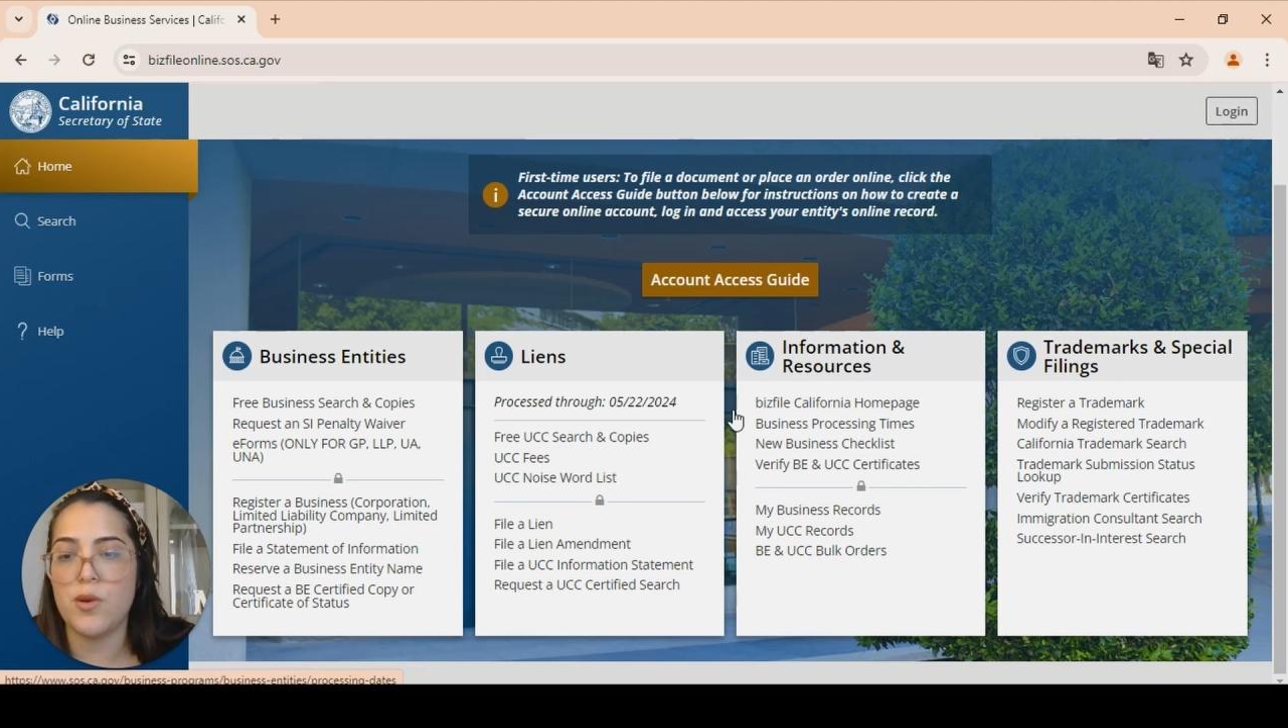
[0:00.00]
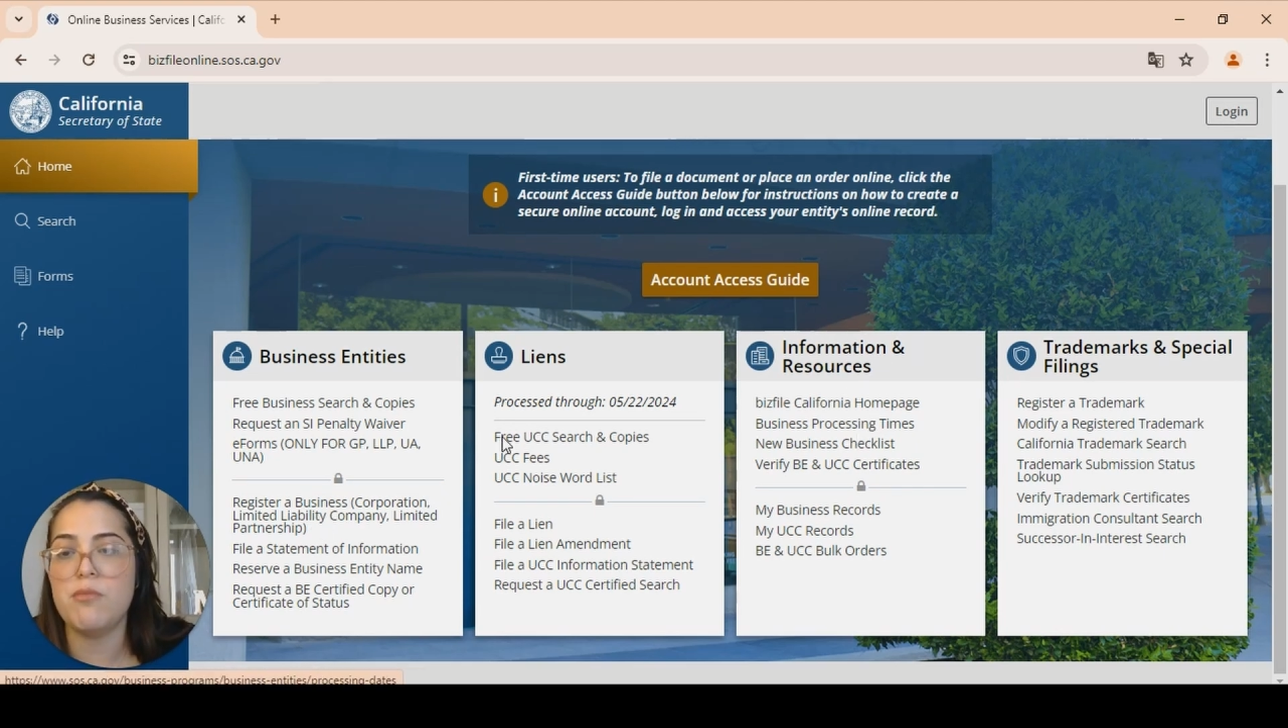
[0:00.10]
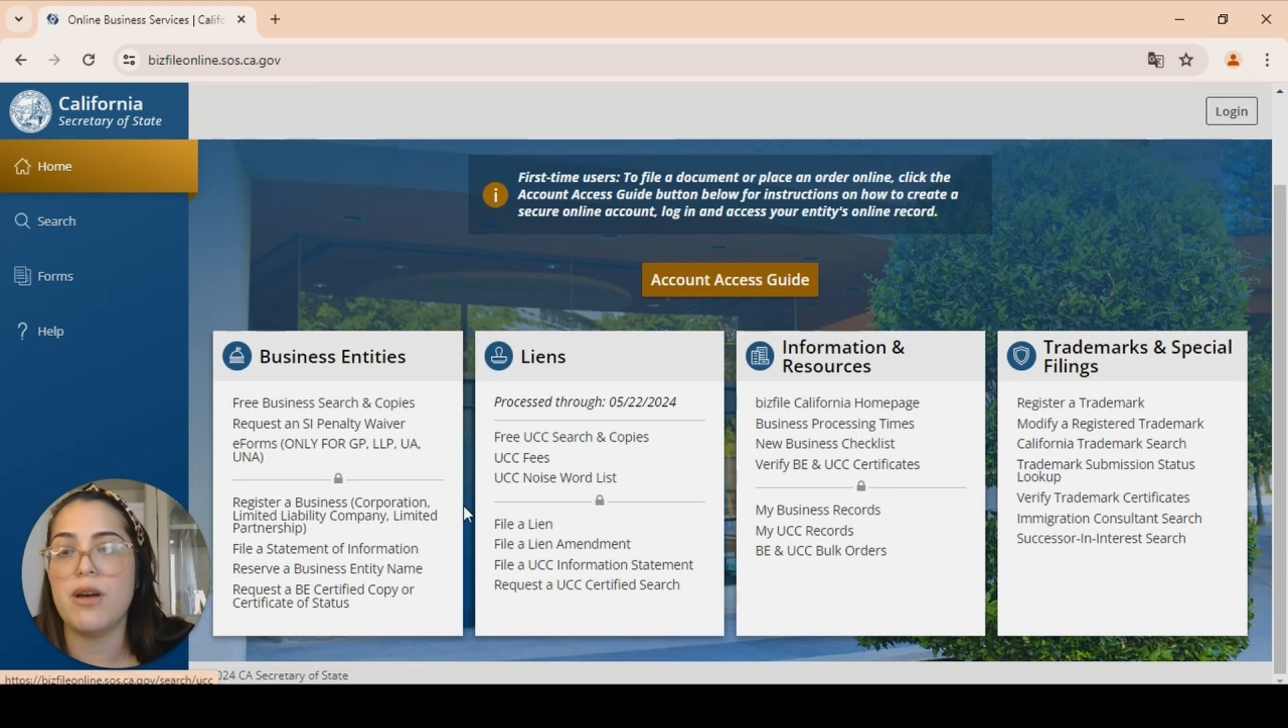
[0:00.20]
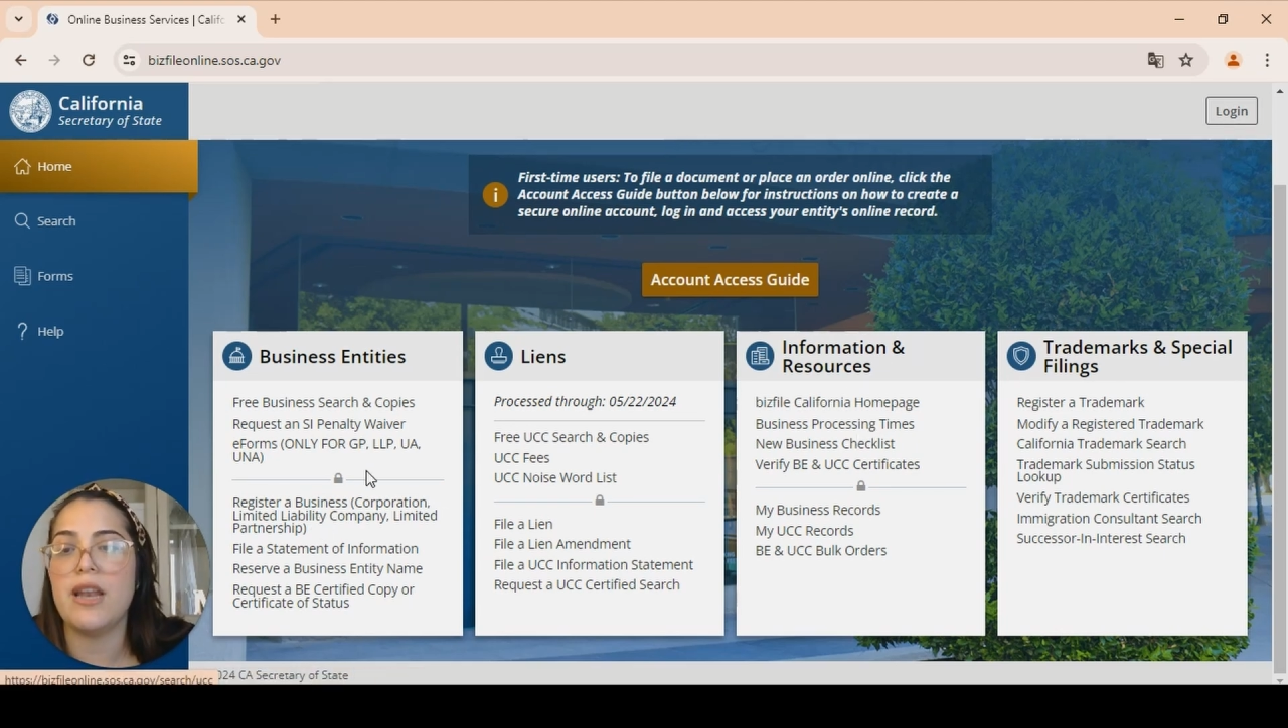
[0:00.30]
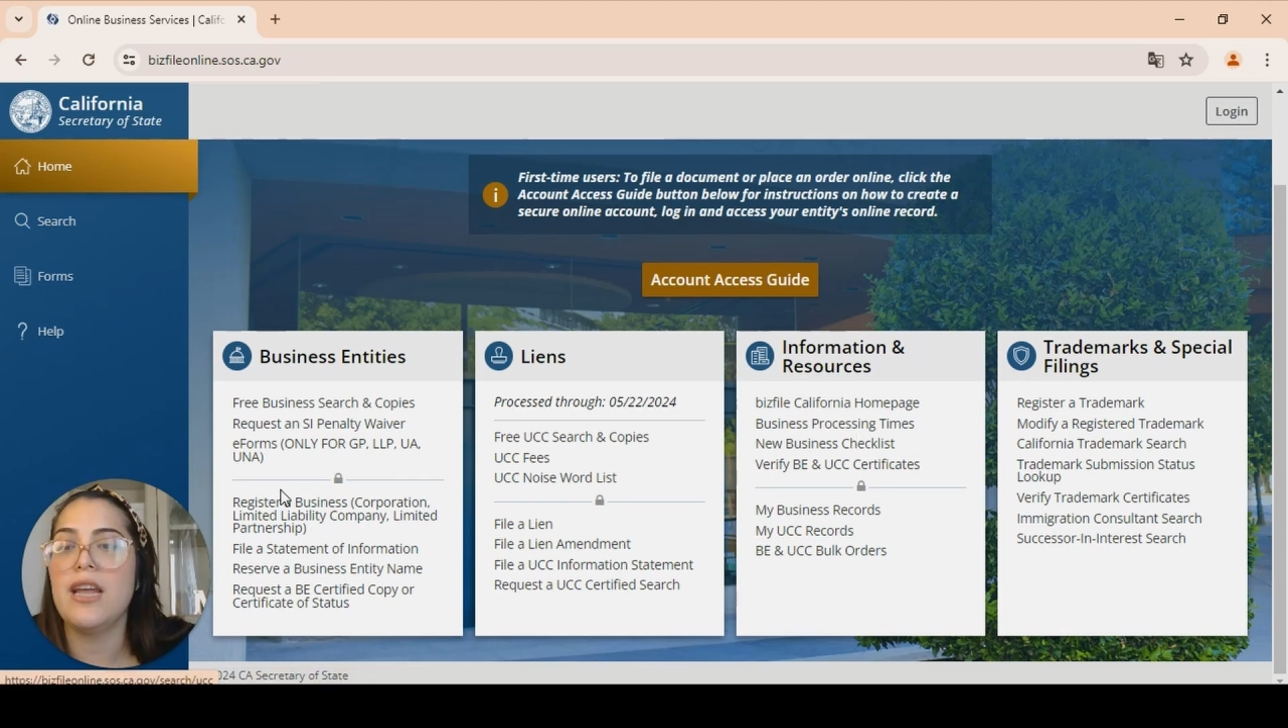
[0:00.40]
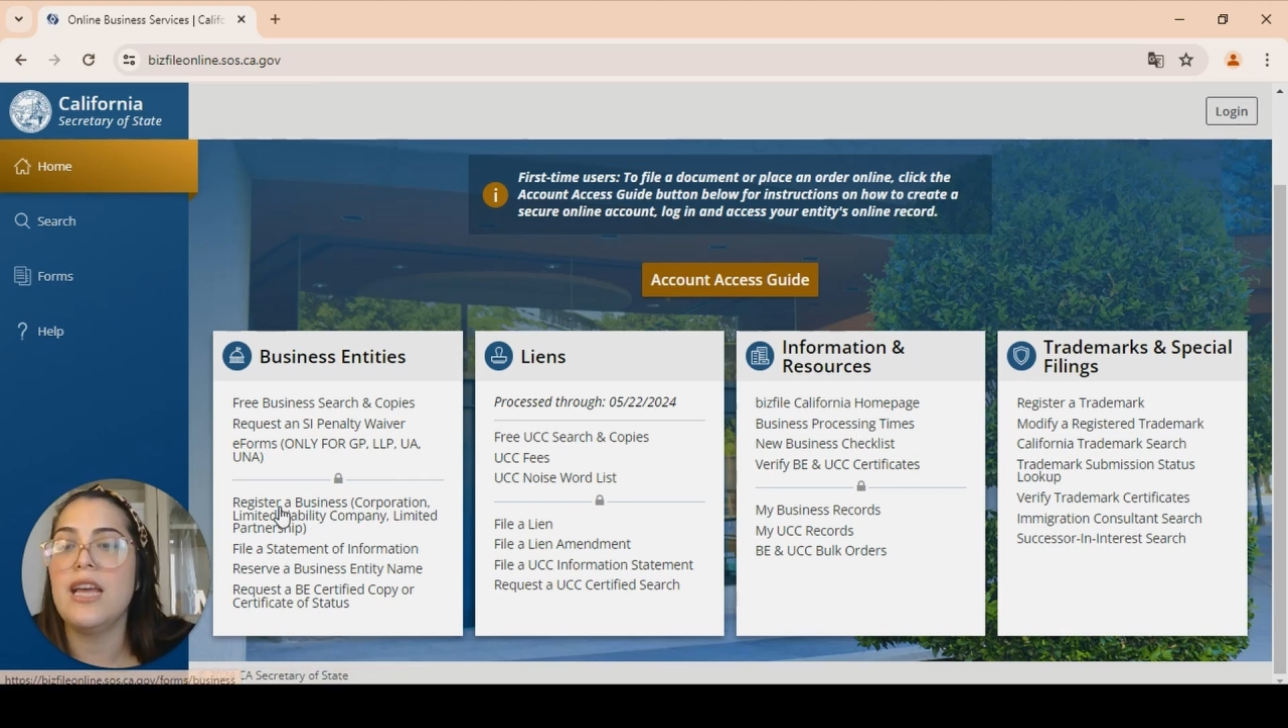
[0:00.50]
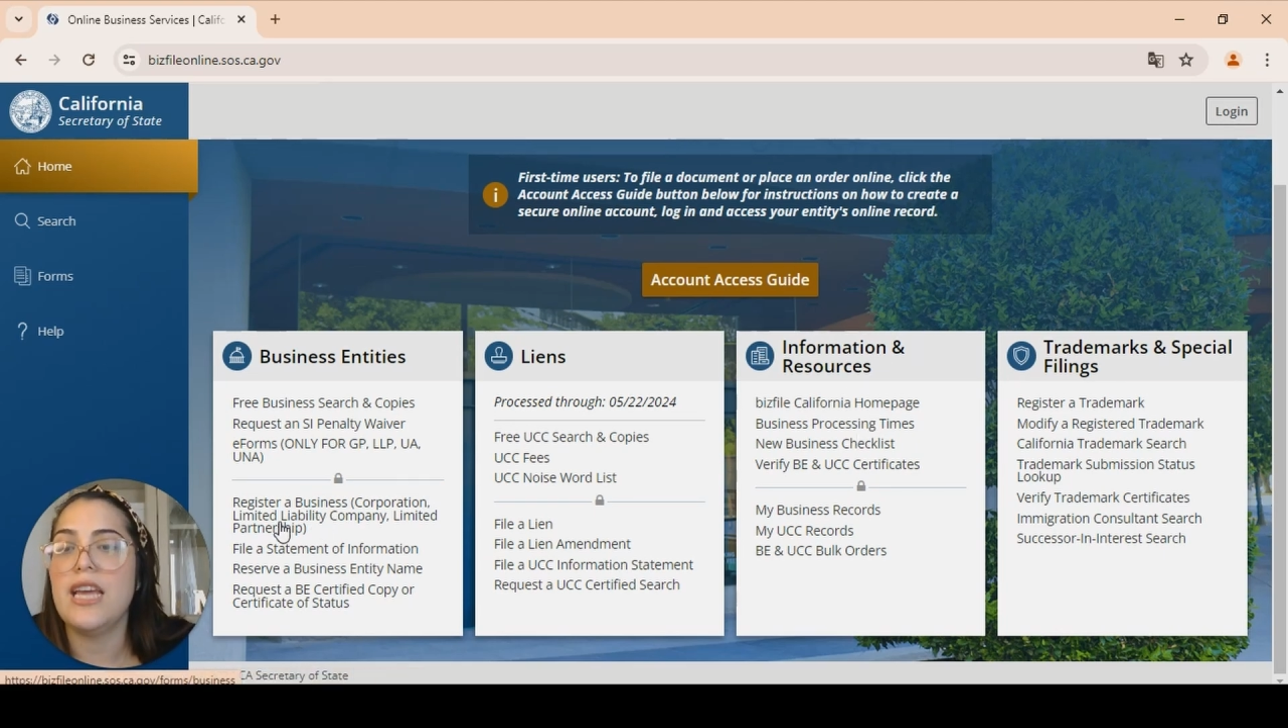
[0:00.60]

it. But